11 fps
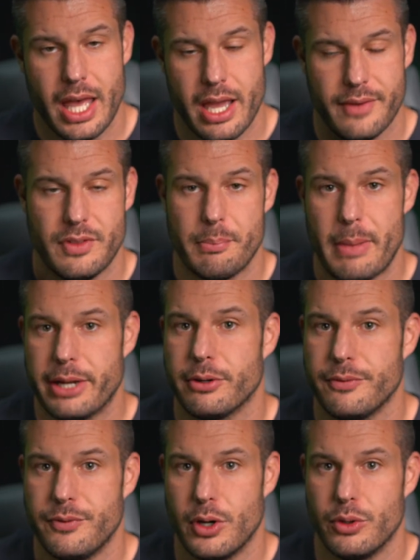I have the
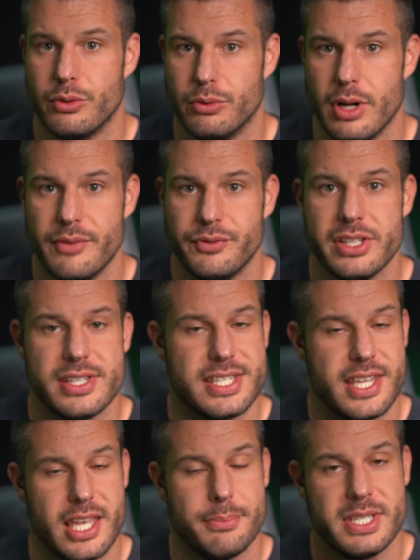microphone roughly the
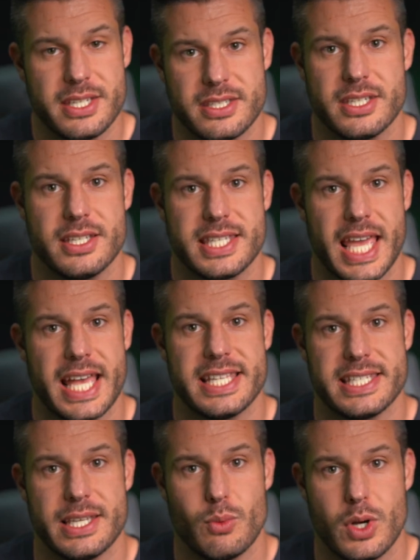same distance
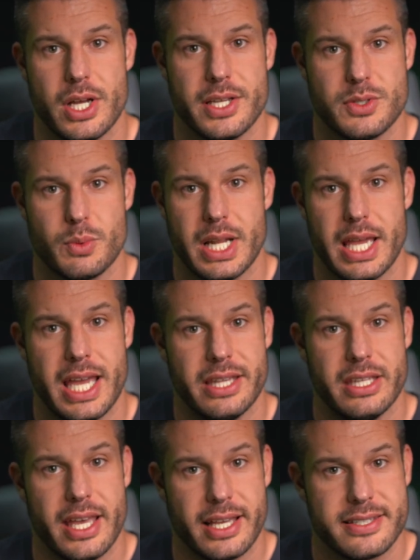as it was when I had
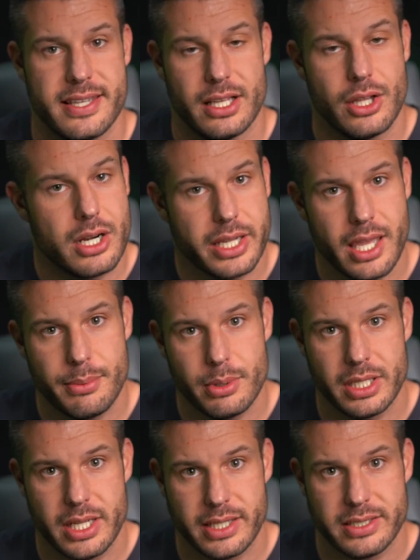the XLR cable
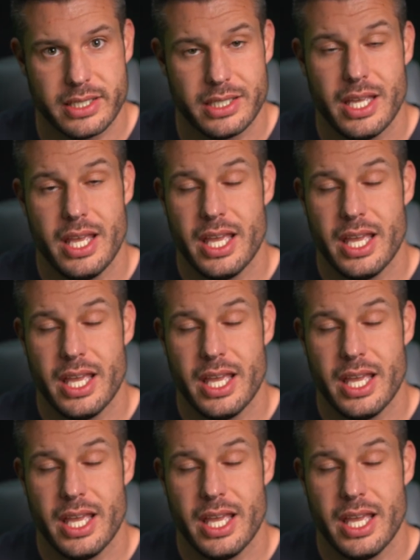connected,